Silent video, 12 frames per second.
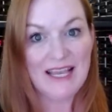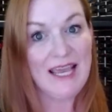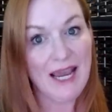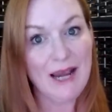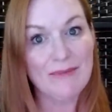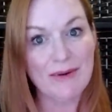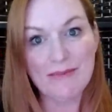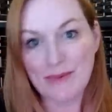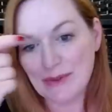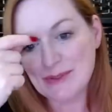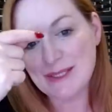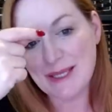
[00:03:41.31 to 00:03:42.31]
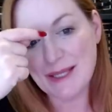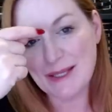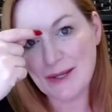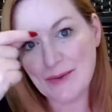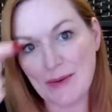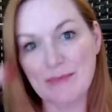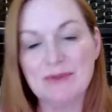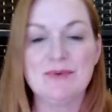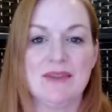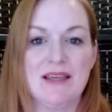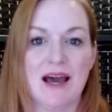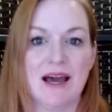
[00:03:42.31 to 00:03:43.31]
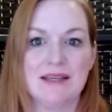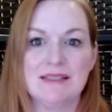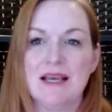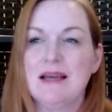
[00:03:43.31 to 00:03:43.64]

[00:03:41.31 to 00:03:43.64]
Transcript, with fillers: camera built in, like right between the eyes.